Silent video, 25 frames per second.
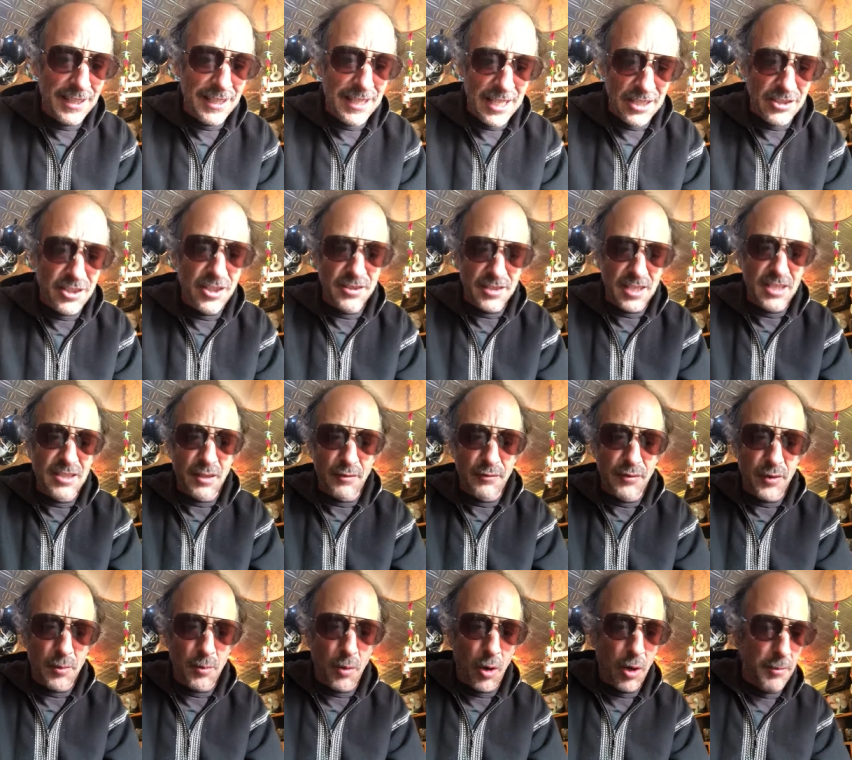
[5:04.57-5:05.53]
It just needs a
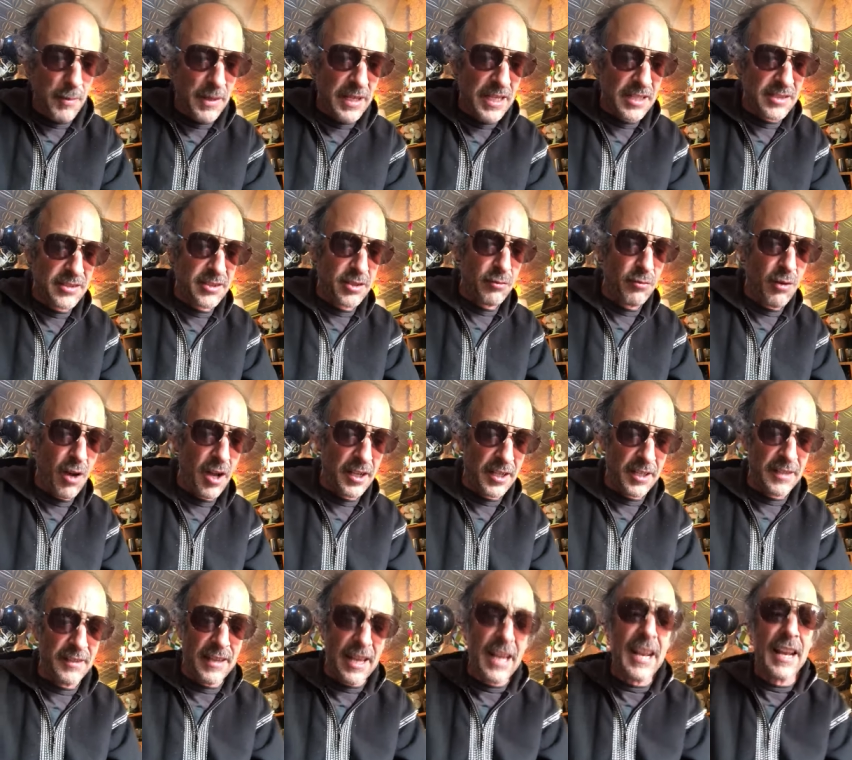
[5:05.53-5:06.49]
few more minutes to run,
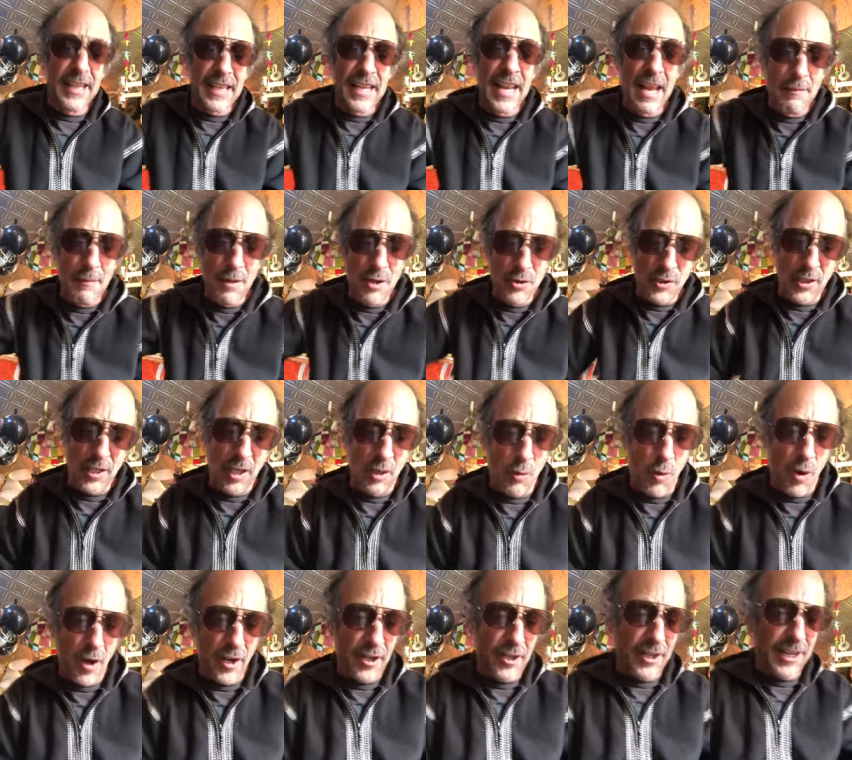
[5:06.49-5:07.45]
and then I can have my drink of
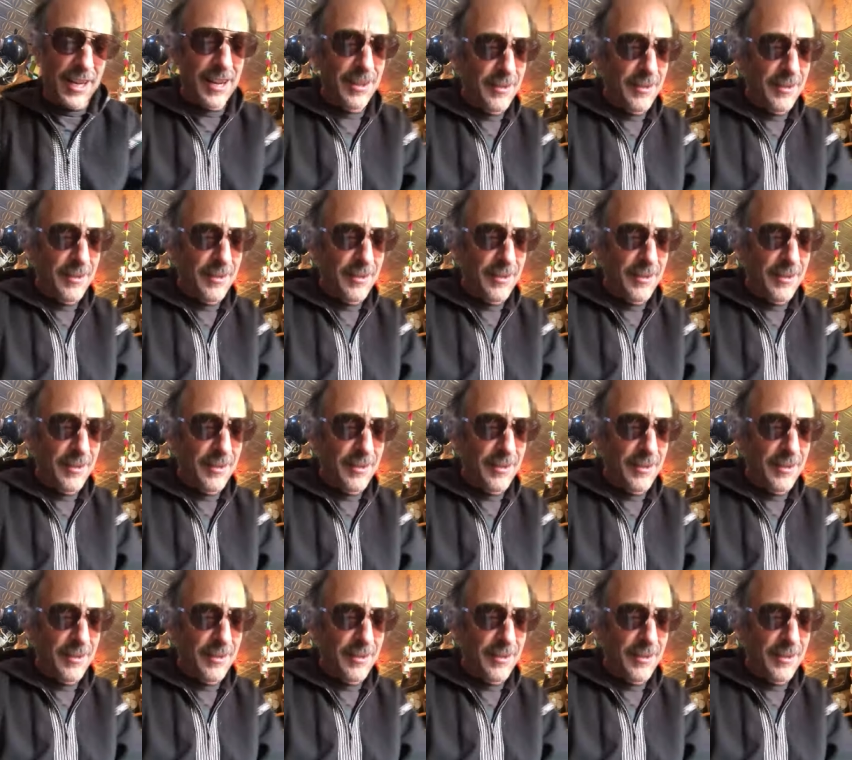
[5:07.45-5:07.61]
water.